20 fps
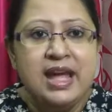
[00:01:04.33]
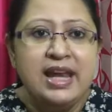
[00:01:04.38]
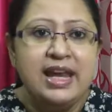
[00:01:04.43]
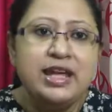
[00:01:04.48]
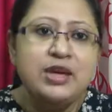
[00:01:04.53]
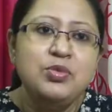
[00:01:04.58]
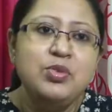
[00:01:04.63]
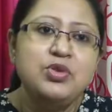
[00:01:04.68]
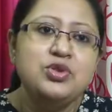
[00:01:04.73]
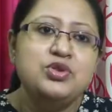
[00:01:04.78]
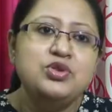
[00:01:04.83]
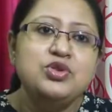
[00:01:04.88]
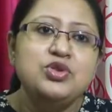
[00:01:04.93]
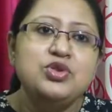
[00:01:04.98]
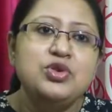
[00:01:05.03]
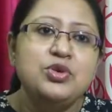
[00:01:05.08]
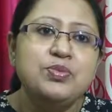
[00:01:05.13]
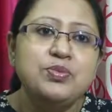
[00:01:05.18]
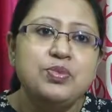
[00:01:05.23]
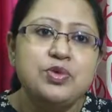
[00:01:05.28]
Like you want to do
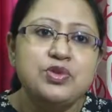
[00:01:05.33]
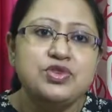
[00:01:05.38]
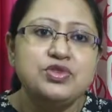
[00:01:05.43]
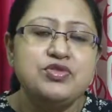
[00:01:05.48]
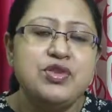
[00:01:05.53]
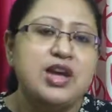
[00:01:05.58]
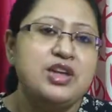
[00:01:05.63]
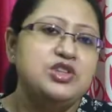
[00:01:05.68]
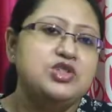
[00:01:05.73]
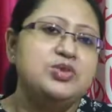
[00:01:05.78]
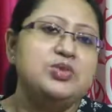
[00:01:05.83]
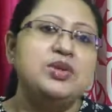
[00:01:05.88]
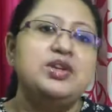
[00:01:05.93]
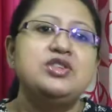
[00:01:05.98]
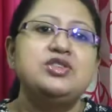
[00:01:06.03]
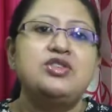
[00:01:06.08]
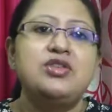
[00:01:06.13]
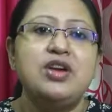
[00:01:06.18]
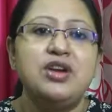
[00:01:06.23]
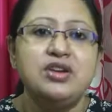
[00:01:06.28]
your
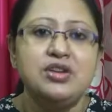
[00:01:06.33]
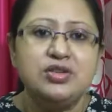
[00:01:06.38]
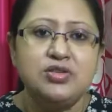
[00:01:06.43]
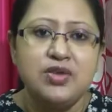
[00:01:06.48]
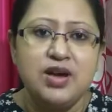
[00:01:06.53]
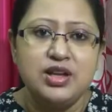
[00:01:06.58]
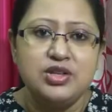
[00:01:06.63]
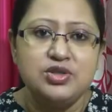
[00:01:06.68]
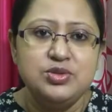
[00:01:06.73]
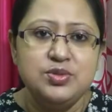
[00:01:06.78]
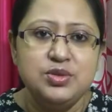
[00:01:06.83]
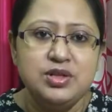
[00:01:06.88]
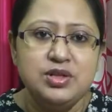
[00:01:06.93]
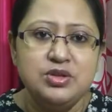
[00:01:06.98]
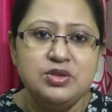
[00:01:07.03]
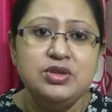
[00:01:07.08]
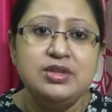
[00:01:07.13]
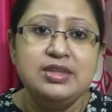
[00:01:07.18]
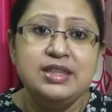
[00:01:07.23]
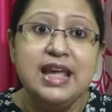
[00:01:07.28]
postgraduate or undergraduate,
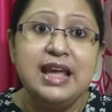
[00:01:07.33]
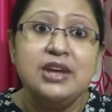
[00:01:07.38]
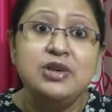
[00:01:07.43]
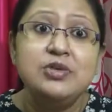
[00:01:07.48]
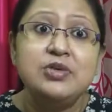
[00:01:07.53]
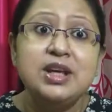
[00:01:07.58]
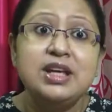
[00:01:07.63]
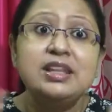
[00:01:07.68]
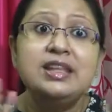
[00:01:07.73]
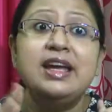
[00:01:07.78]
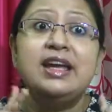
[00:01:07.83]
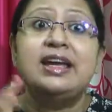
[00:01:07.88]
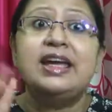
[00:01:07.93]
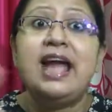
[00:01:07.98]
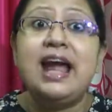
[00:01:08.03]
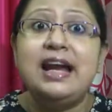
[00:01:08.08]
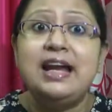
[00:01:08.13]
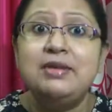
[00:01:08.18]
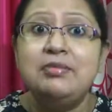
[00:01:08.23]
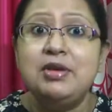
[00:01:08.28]
you know, then you take the
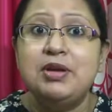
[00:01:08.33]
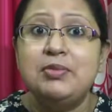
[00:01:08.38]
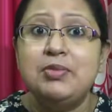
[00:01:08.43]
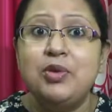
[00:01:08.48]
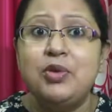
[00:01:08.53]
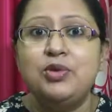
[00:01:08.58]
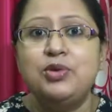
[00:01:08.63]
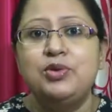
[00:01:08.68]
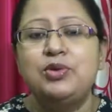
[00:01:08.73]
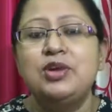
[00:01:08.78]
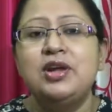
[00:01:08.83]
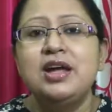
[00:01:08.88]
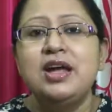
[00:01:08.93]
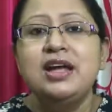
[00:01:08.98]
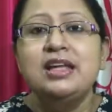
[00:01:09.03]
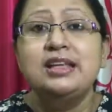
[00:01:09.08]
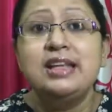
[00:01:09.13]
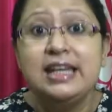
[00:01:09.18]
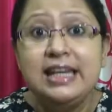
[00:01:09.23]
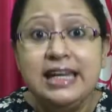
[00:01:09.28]
academic module.
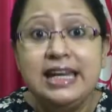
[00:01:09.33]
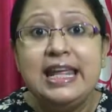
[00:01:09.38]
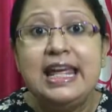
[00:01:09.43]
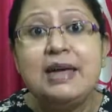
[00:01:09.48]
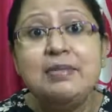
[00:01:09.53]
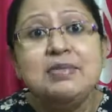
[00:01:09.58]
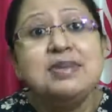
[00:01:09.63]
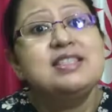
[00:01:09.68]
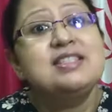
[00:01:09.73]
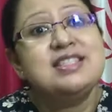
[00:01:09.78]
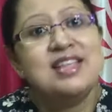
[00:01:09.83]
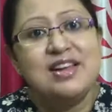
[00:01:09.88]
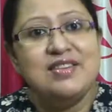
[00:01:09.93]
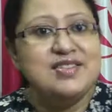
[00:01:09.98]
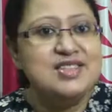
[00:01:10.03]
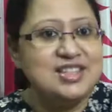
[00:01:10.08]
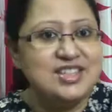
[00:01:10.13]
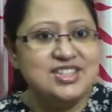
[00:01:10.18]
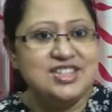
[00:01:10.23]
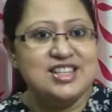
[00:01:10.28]
The name
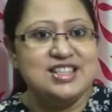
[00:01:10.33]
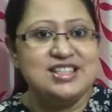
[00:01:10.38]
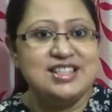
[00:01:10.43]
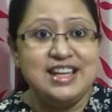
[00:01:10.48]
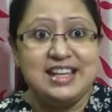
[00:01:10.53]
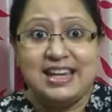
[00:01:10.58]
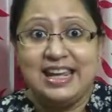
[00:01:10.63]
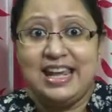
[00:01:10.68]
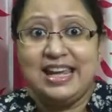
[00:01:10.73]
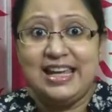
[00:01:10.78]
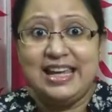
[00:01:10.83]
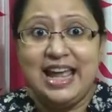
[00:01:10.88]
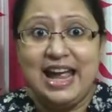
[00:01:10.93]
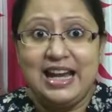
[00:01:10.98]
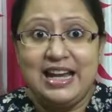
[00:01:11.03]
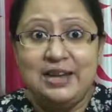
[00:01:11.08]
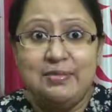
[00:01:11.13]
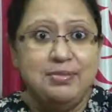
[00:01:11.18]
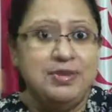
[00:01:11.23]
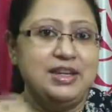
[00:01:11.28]
itself suggests that
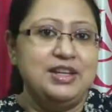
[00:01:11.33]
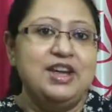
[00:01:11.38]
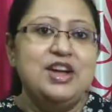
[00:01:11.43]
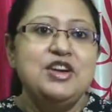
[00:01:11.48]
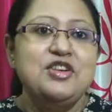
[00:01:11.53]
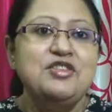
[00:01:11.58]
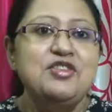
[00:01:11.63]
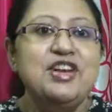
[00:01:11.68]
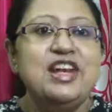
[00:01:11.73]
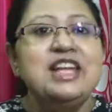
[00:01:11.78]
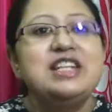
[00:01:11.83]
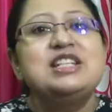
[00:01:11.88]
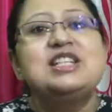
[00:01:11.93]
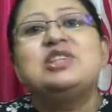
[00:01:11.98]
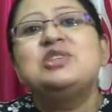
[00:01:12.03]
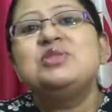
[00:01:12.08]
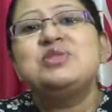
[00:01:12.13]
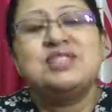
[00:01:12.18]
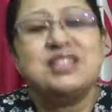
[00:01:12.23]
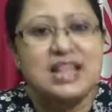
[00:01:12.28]
academic,
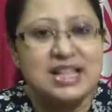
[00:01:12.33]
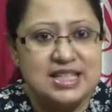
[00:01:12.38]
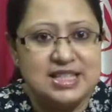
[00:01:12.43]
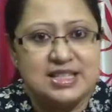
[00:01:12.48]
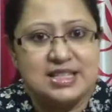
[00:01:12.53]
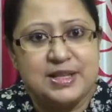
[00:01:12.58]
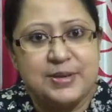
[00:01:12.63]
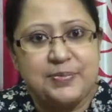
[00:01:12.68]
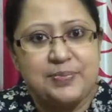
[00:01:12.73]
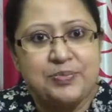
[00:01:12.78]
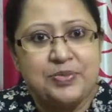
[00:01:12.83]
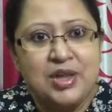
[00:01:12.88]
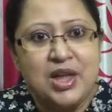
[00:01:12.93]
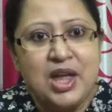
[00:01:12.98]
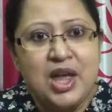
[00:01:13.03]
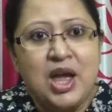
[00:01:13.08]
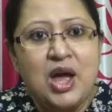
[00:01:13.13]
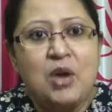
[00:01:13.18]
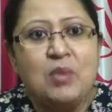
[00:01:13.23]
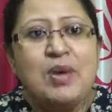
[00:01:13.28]
related to studies.
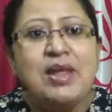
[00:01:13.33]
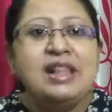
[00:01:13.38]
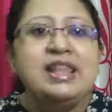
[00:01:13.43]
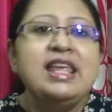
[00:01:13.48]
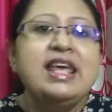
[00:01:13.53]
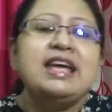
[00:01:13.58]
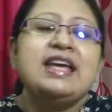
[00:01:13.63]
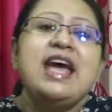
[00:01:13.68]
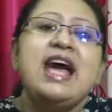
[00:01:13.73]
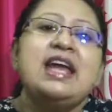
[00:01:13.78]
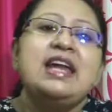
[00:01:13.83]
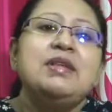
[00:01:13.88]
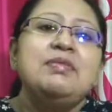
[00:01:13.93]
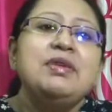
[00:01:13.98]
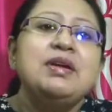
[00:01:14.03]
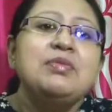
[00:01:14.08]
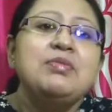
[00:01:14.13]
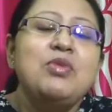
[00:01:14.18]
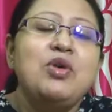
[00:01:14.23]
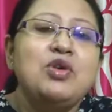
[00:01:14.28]
Well, the
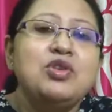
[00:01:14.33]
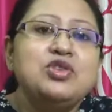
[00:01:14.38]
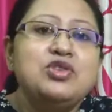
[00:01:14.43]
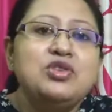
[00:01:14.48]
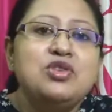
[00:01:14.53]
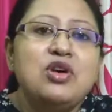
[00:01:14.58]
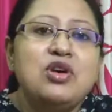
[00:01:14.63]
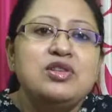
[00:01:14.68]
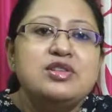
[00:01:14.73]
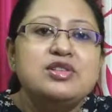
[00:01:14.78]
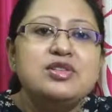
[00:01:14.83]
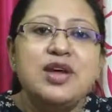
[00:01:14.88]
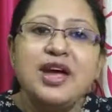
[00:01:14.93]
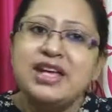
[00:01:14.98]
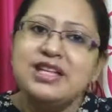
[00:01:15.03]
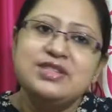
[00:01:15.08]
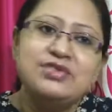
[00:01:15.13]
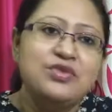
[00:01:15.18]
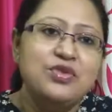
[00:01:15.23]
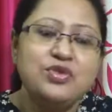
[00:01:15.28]
academic module also
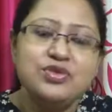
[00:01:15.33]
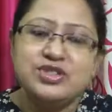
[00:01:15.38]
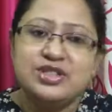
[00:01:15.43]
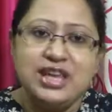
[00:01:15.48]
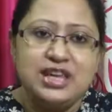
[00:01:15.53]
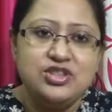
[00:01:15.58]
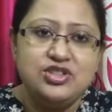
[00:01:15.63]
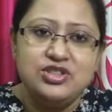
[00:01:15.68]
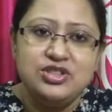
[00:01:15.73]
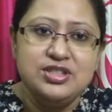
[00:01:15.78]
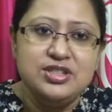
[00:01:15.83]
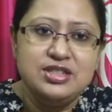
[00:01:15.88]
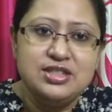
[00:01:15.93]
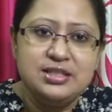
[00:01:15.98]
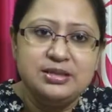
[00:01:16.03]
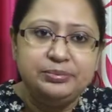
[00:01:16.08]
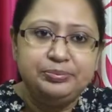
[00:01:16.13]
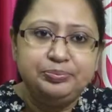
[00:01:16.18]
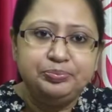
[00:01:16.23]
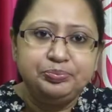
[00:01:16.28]
has four
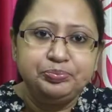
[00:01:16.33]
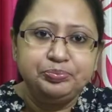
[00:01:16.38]
sections